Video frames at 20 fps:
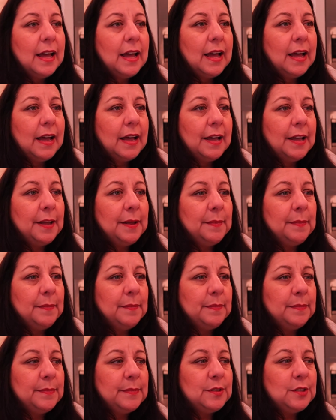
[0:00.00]

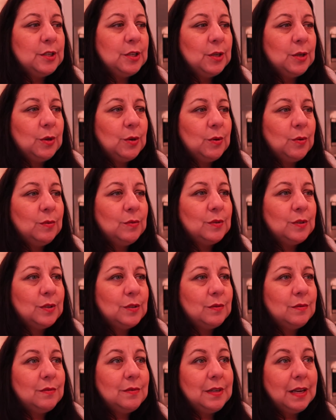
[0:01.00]
um, to,
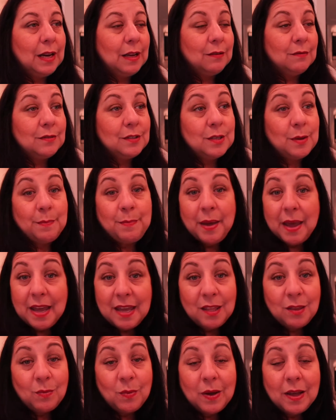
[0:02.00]
you know, to
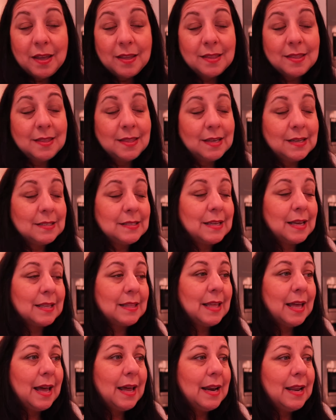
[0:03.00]
bathe with, things
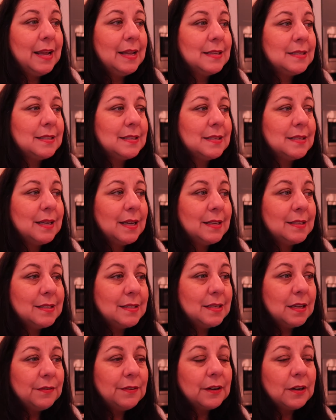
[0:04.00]
like that. It's,
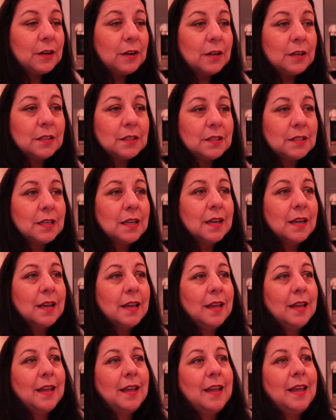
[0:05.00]
it's difficult
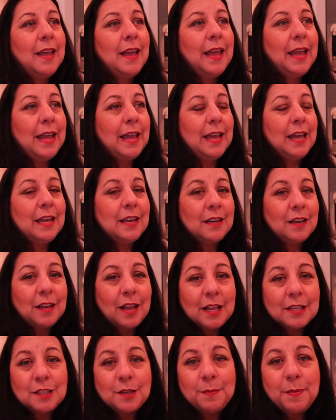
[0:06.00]
and
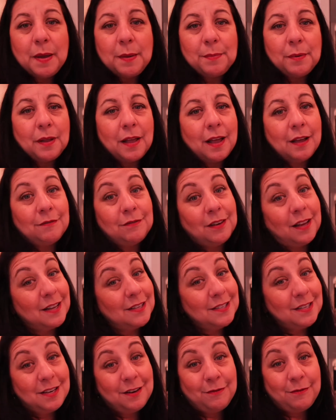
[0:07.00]
lots of people have
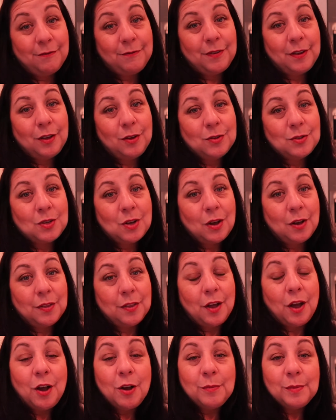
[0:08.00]
lots of different views on
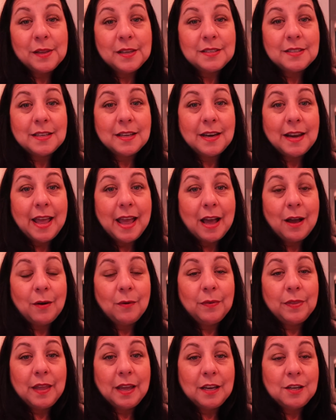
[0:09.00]
the homeless and
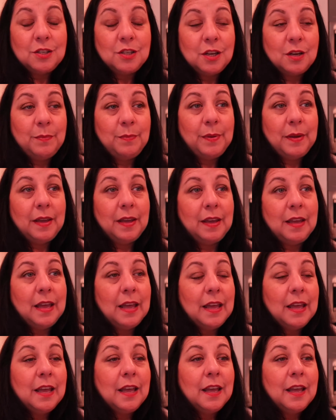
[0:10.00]
how they should be